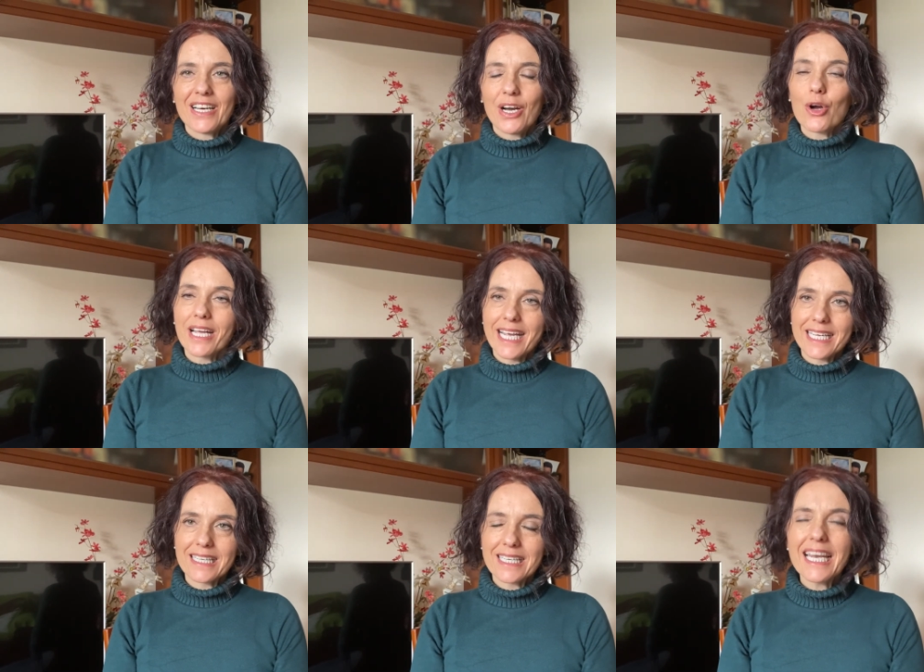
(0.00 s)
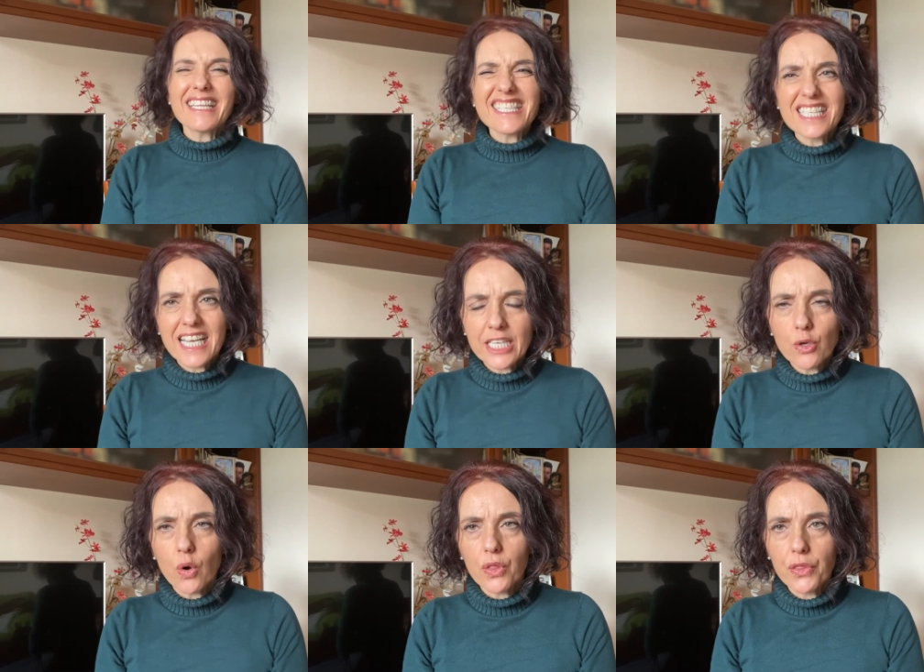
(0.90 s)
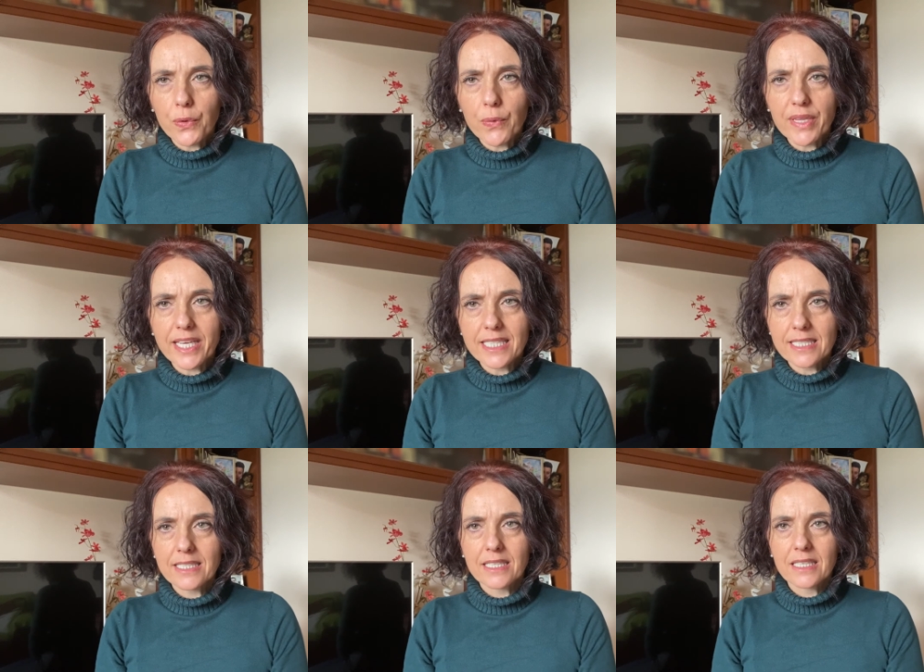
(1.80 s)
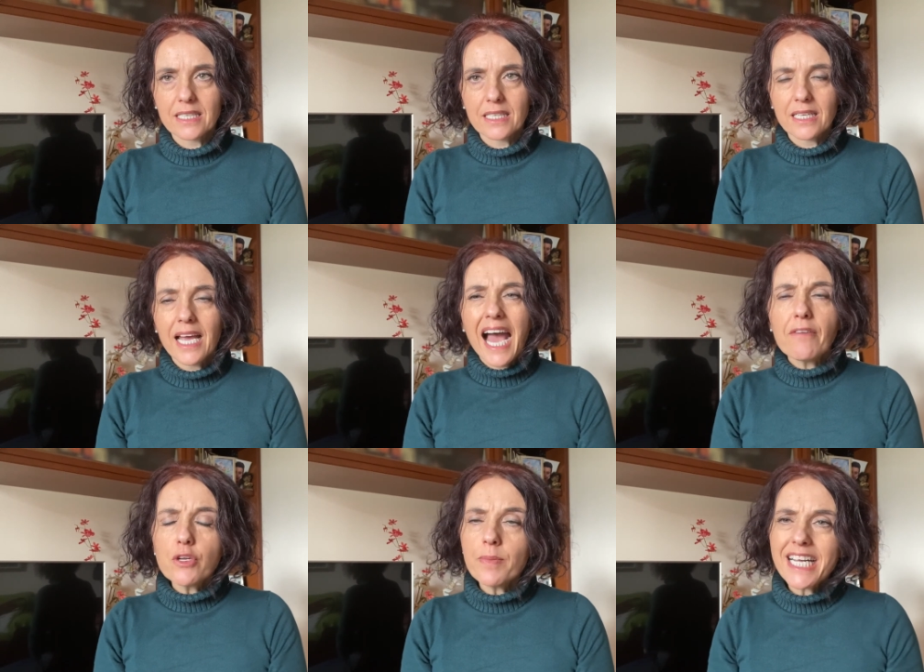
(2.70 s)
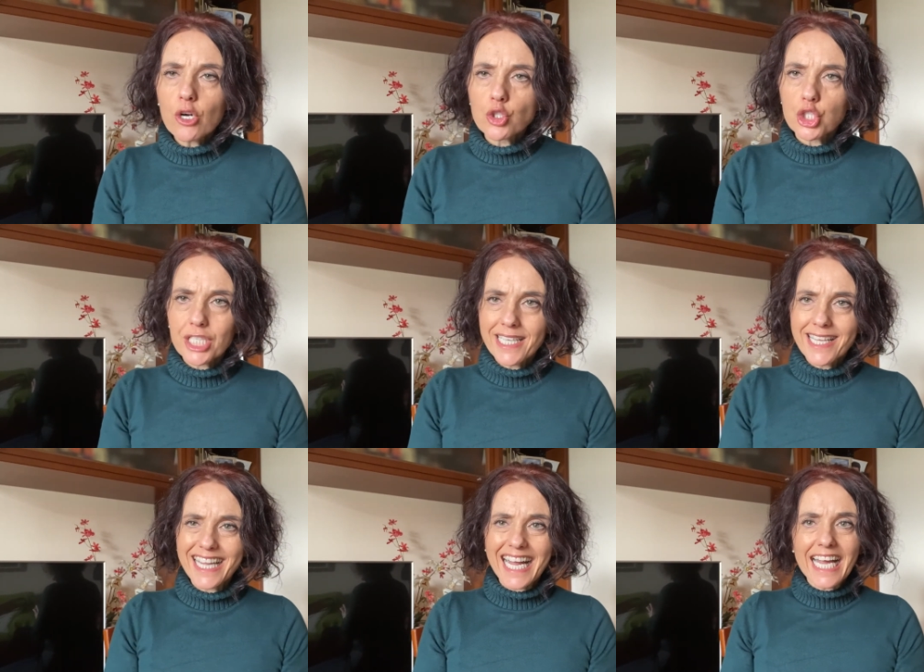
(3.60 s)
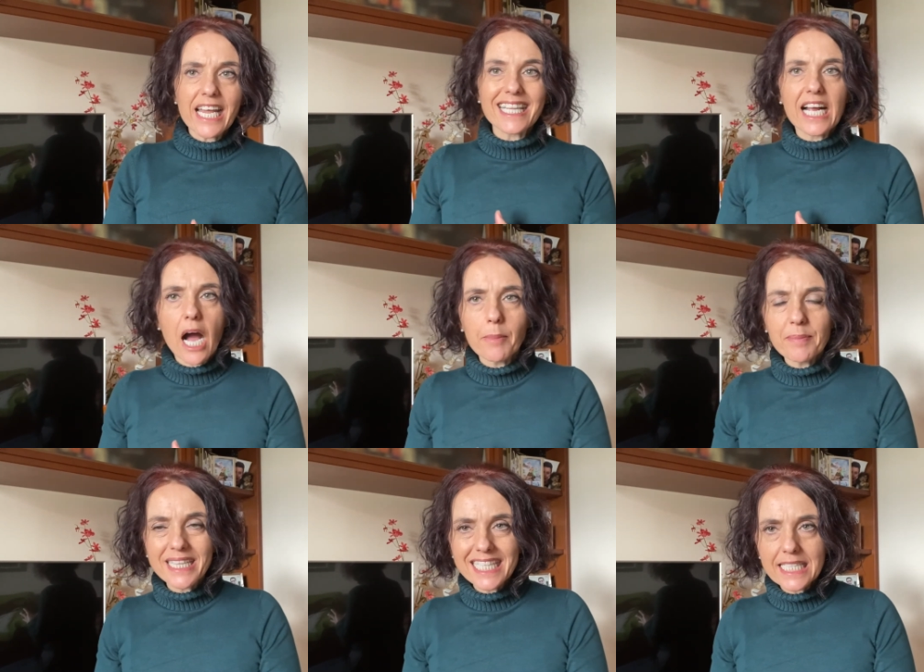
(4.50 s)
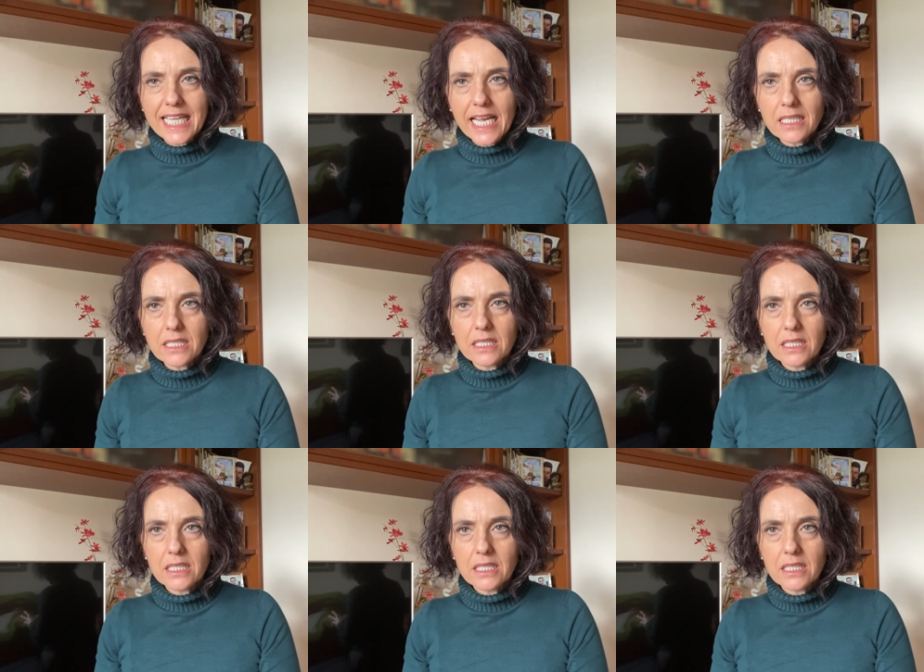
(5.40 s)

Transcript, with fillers: okay, let's say you go through with this. Have you even considered the kind of commitment this takes?